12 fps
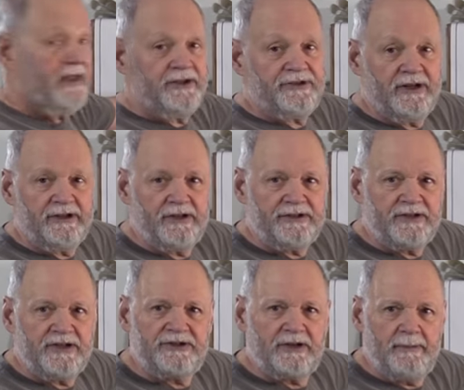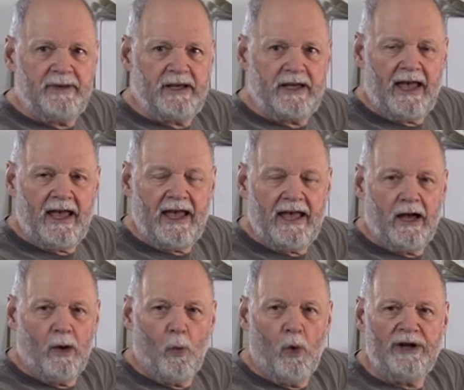they sent us. It's to be a
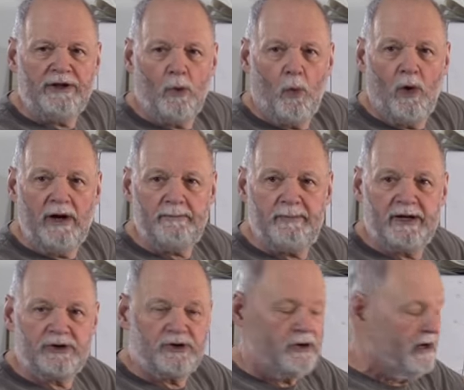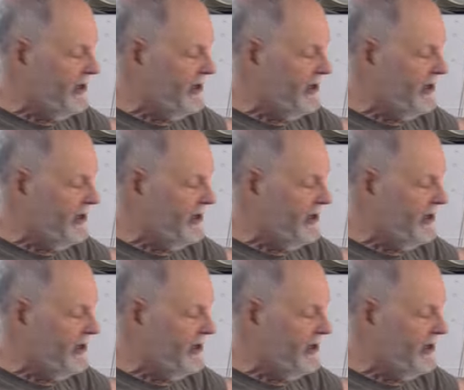uh, one-to-one -one picture